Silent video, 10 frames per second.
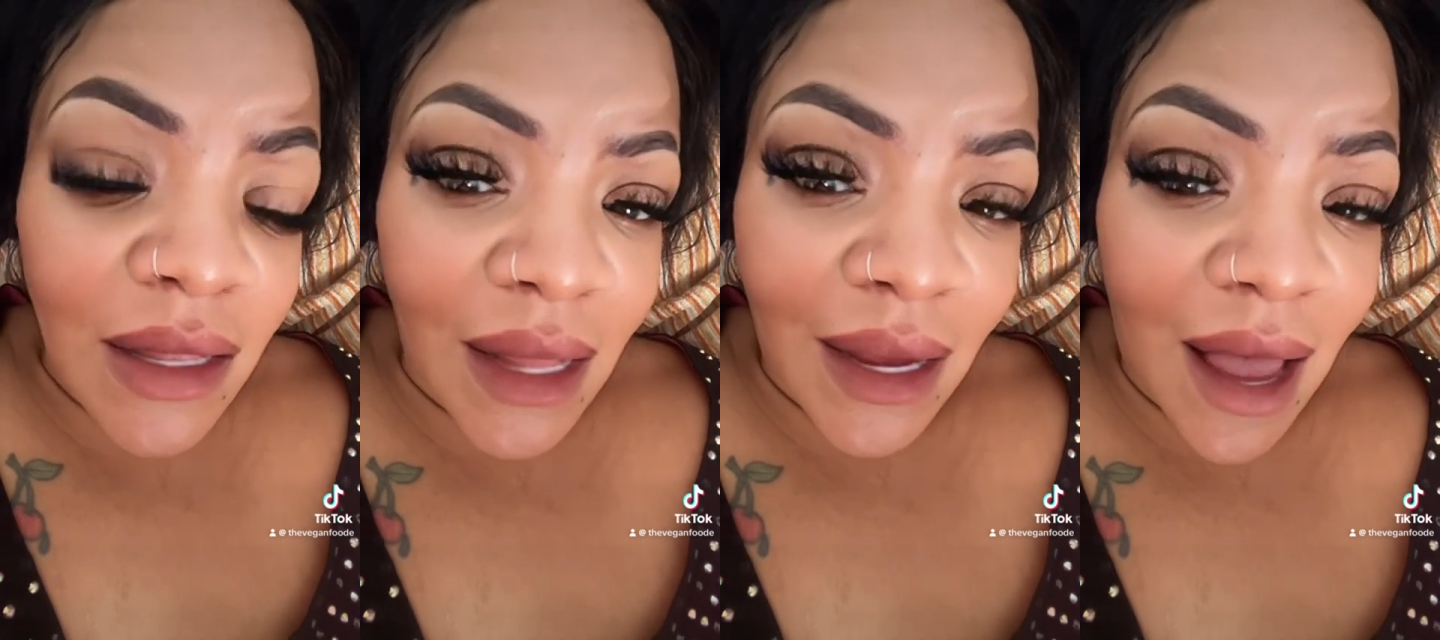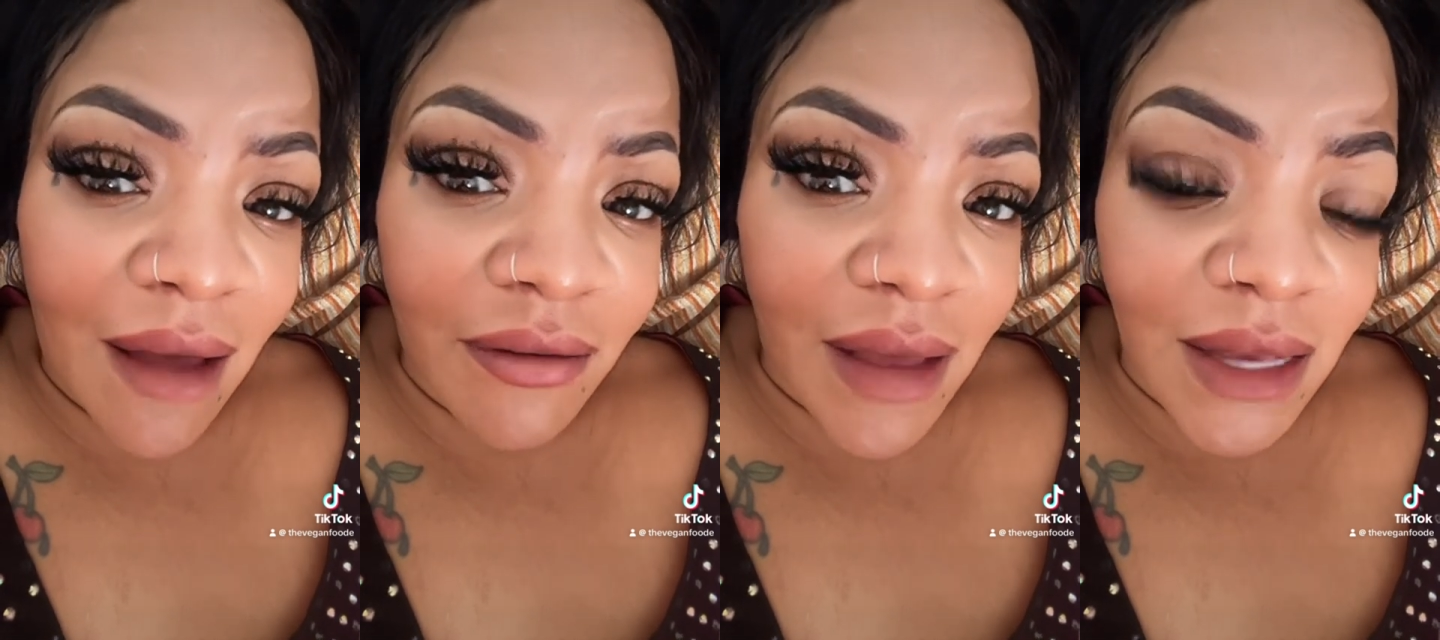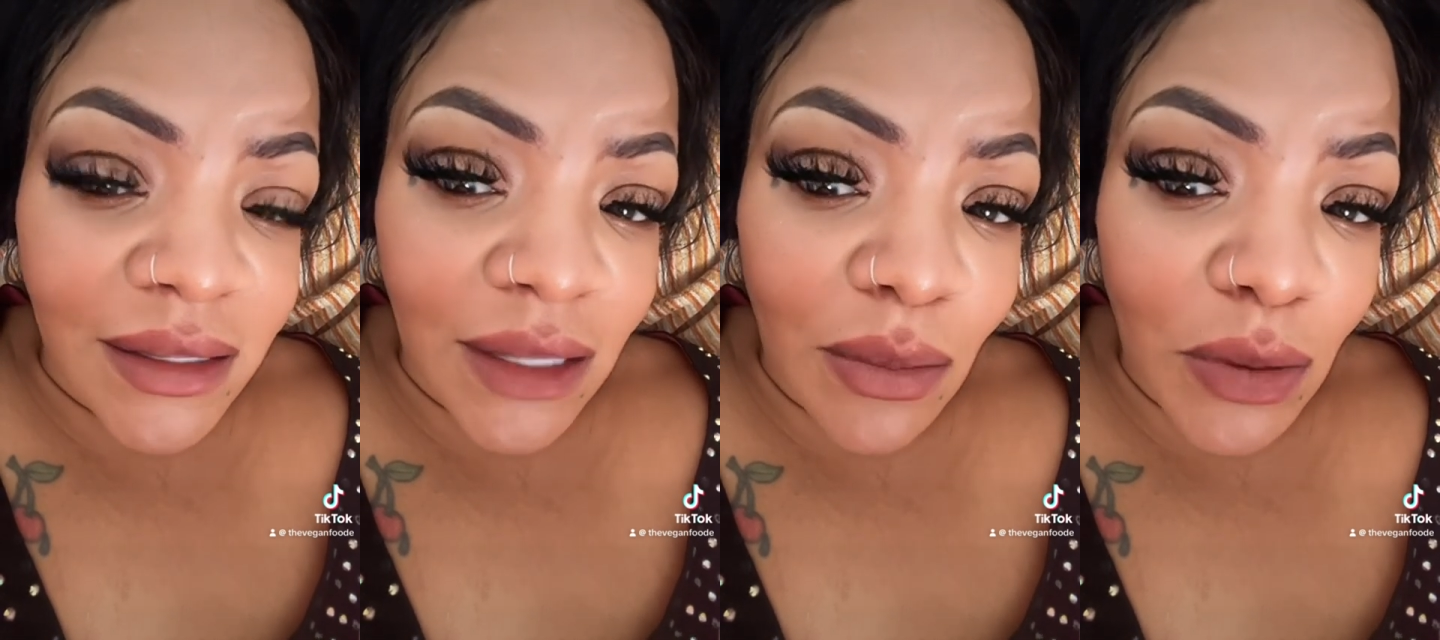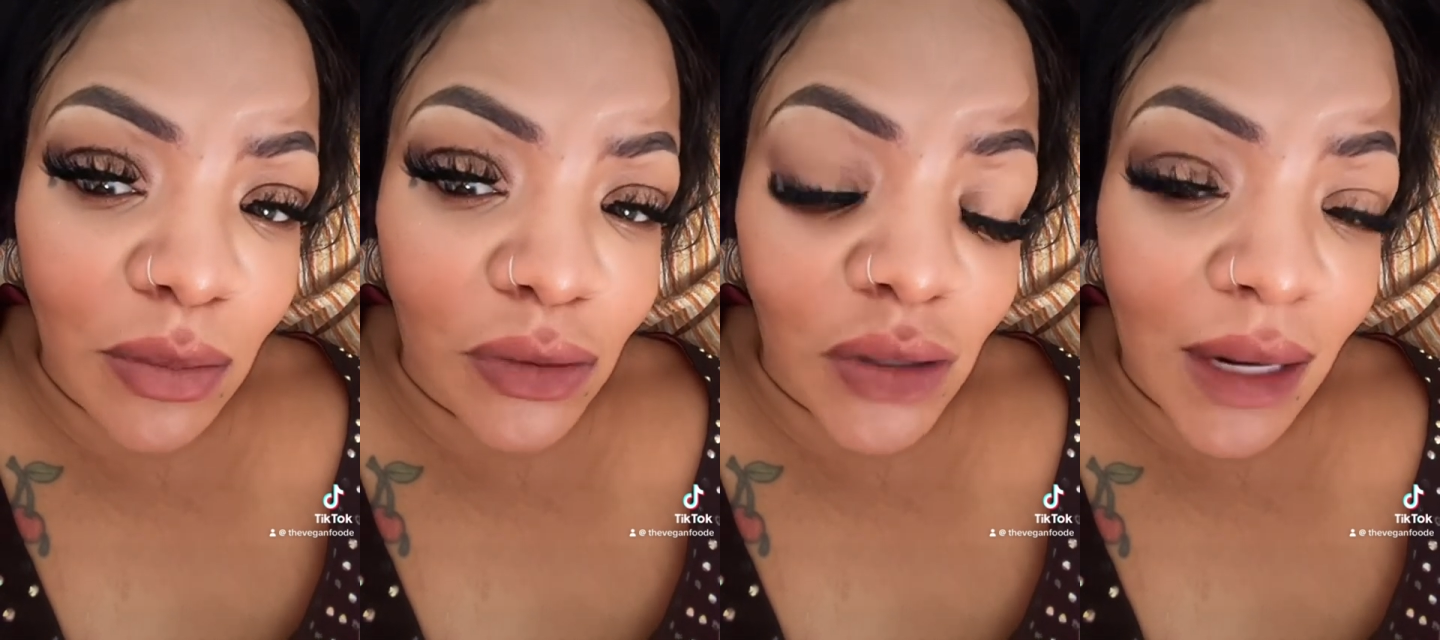Like, I've had some
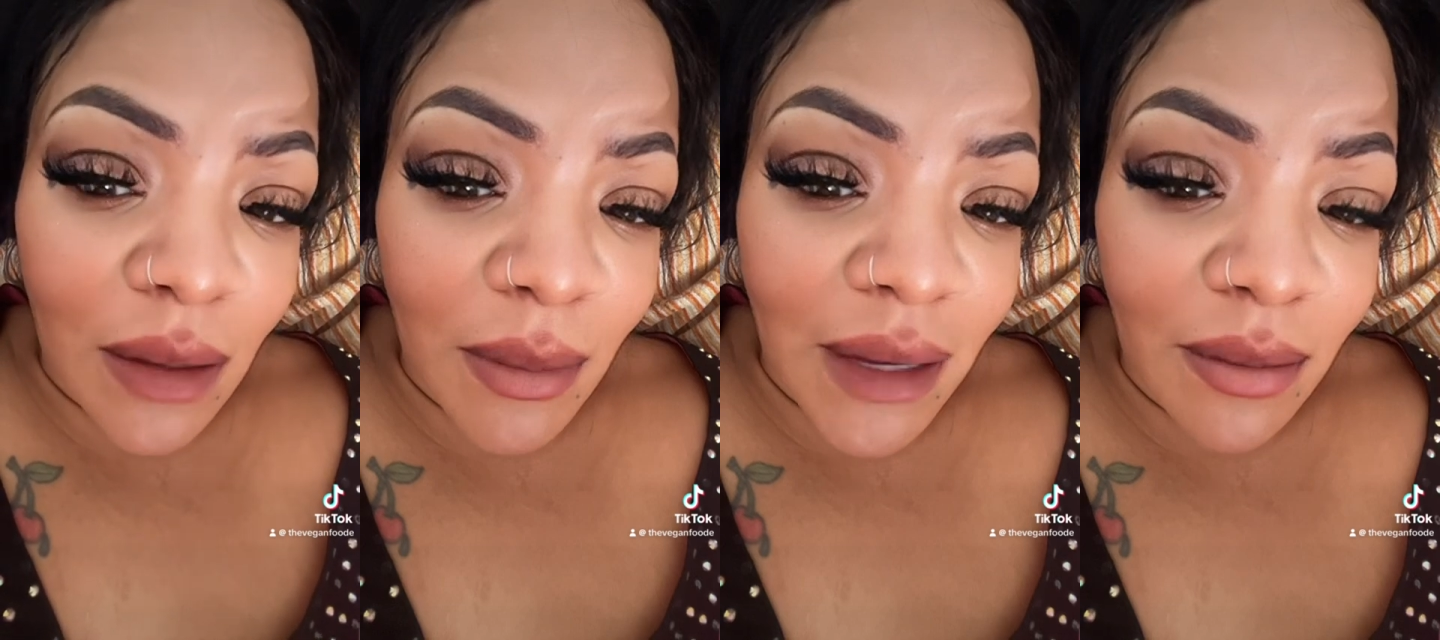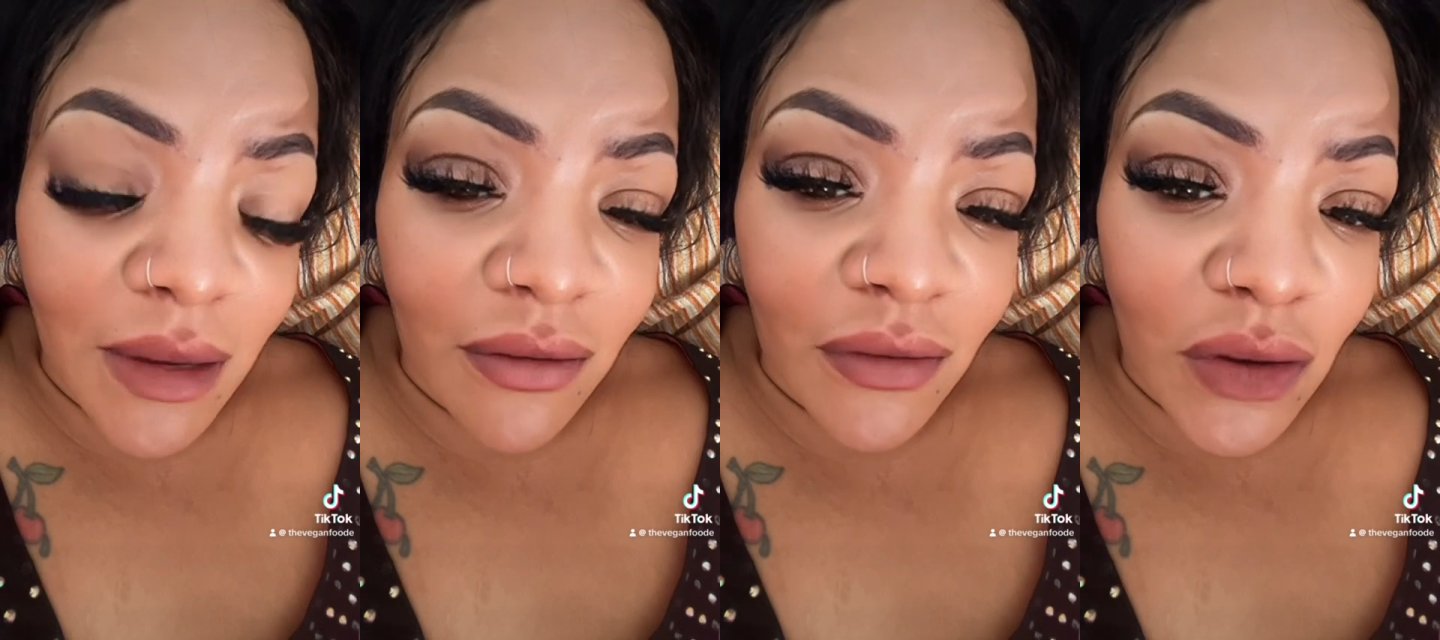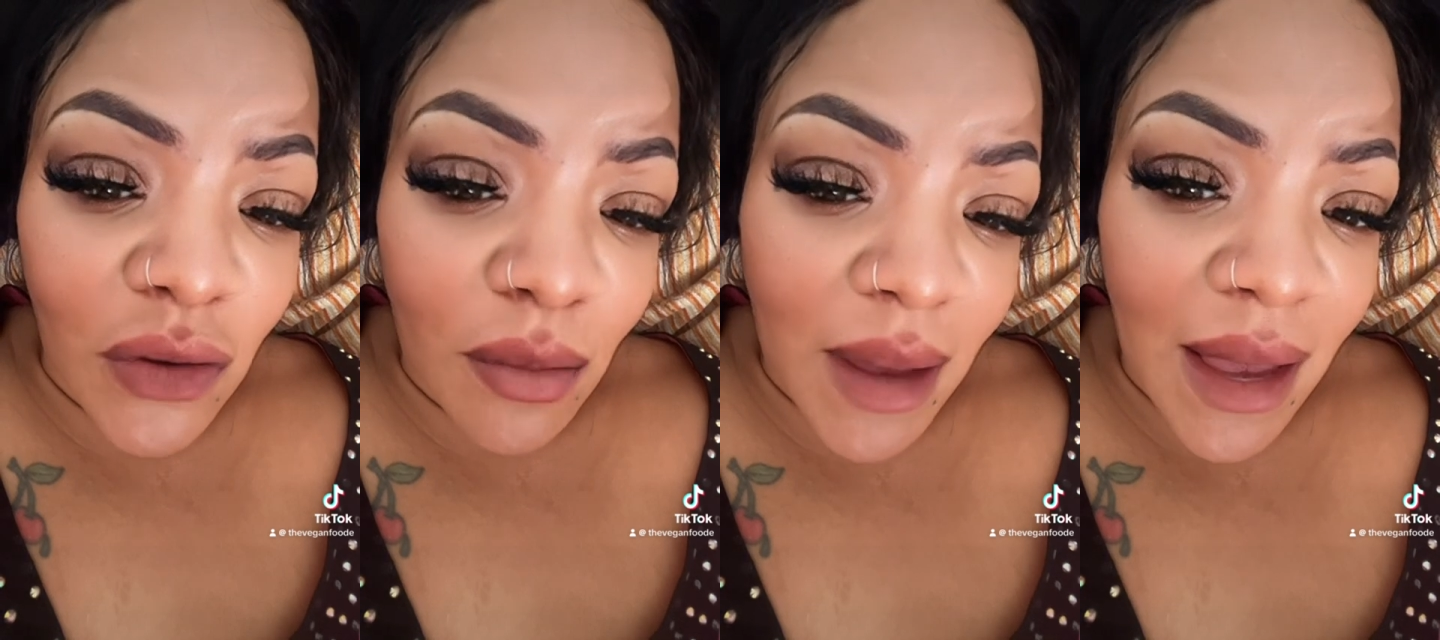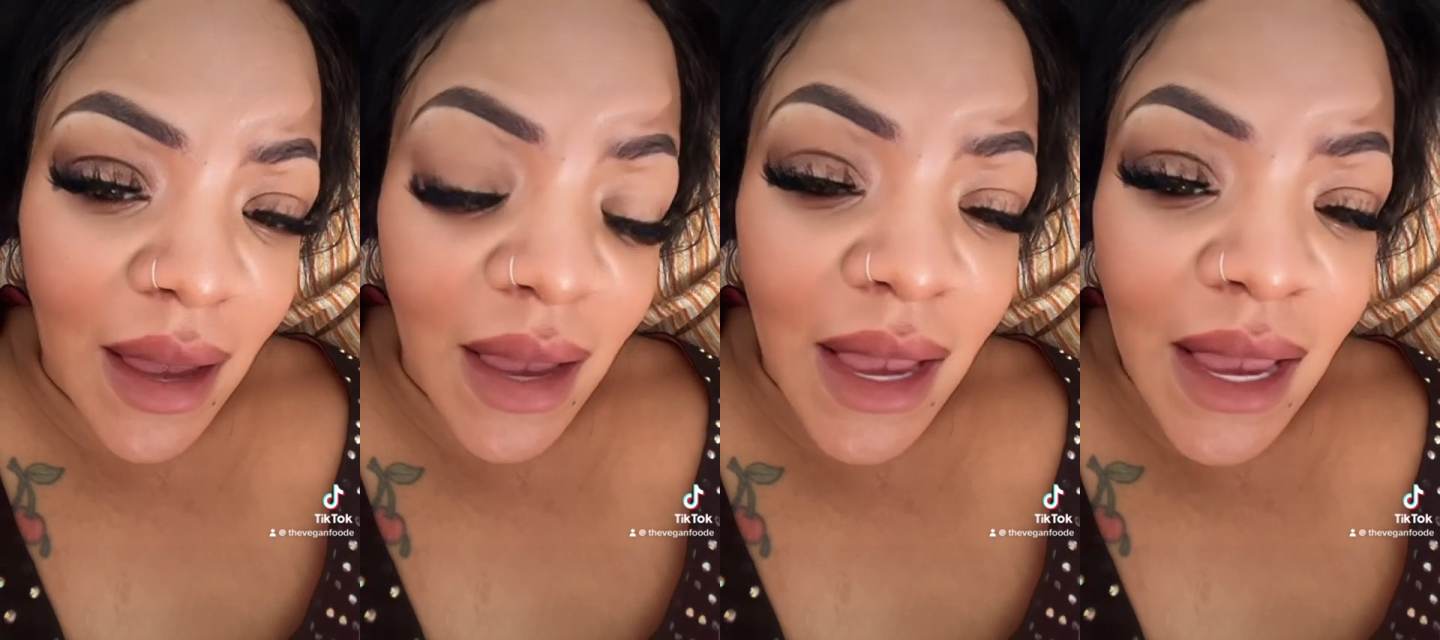people try to make me feel bad